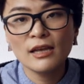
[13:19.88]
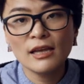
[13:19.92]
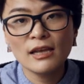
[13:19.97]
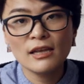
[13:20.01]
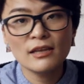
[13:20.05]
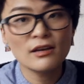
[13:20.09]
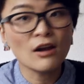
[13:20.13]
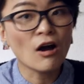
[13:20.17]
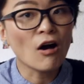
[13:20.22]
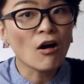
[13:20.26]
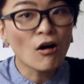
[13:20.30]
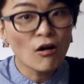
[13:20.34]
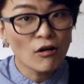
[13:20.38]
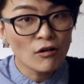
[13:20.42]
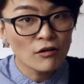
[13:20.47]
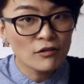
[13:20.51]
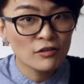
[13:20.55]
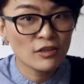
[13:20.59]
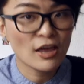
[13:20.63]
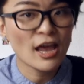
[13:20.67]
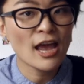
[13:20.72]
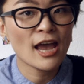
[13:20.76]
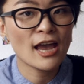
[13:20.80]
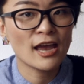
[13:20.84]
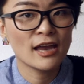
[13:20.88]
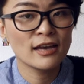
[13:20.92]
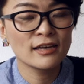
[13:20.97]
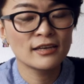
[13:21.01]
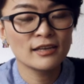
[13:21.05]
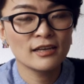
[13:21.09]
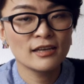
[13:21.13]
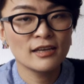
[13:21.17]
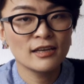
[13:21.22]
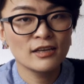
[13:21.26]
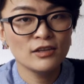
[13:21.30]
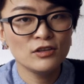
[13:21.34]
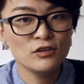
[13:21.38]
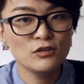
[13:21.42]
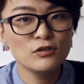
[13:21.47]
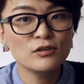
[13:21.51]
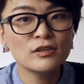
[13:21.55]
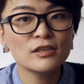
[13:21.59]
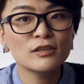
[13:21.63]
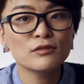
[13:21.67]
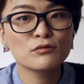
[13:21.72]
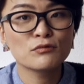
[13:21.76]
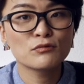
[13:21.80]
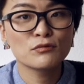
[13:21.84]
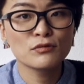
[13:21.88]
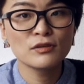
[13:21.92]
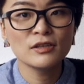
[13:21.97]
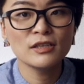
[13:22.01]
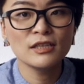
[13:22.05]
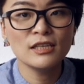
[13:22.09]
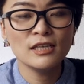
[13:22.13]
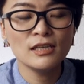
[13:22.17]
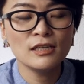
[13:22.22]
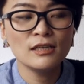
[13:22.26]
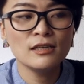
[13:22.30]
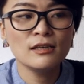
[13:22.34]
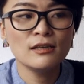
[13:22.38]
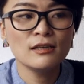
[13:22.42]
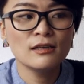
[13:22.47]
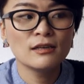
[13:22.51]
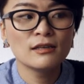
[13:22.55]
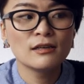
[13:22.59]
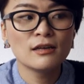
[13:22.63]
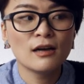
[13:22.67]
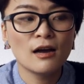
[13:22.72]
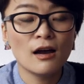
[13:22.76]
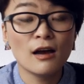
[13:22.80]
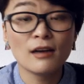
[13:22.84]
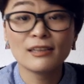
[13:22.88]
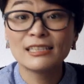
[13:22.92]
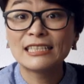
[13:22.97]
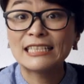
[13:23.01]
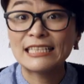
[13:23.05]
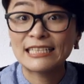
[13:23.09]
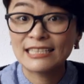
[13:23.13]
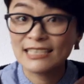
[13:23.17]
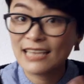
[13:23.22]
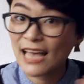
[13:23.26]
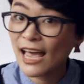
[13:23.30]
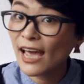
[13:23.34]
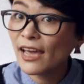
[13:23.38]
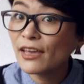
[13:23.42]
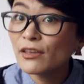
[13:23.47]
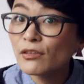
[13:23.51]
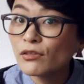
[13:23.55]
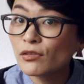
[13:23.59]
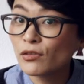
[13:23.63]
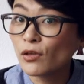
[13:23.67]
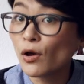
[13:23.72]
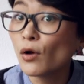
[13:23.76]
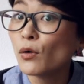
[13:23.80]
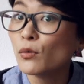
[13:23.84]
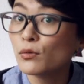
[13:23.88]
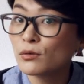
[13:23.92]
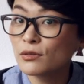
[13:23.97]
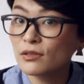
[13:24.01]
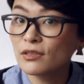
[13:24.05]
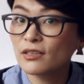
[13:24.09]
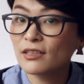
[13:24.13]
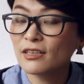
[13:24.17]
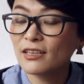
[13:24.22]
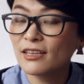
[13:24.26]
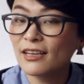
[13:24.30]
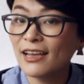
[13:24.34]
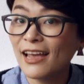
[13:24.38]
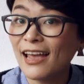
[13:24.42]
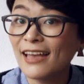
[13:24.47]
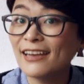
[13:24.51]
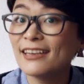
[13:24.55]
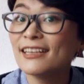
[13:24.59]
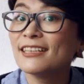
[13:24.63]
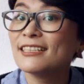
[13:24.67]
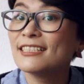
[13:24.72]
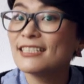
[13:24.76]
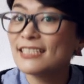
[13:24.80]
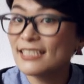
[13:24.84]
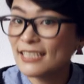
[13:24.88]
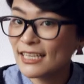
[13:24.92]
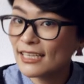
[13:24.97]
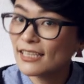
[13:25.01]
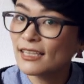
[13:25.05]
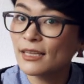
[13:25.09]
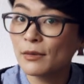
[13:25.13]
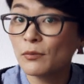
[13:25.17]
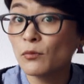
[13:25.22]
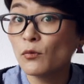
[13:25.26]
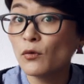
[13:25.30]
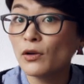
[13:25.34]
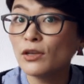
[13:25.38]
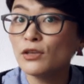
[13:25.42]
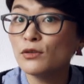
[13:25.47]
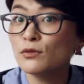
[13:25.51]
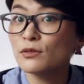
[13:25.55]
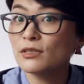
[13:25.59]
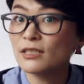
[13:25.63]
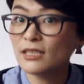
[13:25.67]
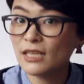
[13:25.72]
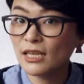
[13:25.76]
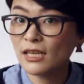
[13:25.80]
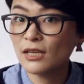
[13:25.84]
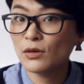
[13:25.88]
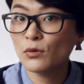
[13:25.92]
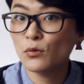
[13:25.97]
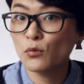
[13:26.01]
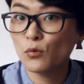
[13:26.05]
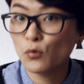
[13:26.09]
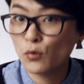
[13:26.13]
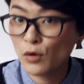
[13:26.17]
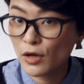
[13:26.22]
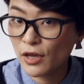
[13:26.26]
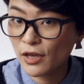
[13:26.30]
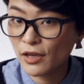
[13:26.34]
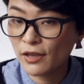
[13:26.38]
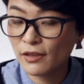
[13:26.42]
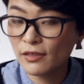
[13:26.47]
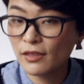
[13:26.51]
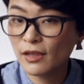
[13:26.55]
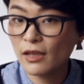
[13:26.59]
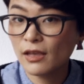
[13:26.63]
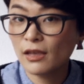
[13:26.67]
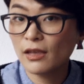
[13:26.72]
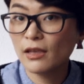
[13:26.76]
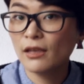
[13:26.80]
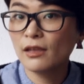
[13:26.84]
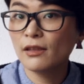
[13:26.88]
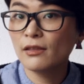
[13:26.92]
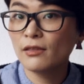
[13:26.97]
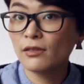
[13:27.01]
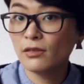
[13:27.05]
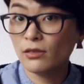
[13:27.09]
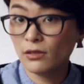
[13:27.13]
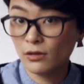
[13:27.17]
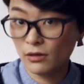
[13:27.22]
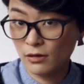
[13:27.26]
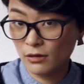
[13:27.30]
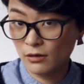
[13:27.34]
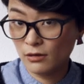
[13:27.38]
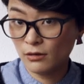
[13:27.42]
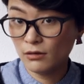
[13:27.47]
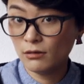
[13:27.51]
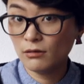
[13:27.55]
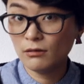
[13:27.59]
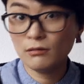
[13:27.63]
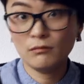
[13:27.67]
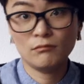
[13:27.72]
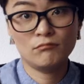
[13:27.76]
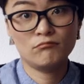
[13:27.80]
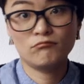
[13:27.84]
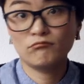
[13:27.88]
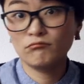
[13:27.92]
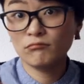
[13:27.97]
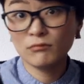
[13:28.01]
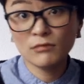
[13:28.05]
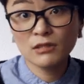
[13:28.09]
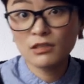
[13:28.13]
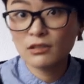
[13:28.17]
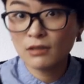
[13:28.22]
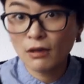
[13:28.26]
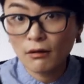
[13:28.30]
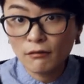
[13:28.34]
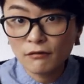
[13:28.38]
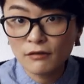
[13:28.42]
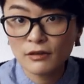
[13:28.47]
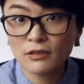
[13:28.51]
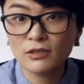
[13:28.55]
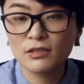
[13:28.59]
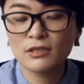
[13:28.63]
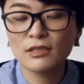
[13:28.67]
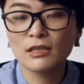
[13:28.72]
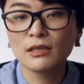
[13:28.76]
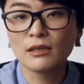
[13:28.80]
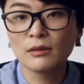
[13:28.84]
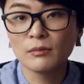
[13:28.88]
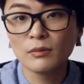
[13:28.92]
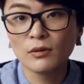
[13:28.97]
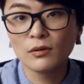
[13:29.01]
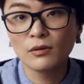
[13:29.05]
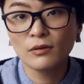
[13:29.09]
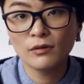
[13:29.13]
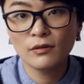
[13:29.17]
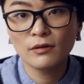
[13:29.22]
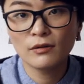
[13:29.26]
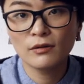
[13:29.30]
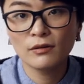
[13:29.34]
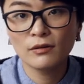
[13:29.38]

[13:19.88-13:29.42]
And all that, you can really design those and then sing them when you sing with the solfège syllable.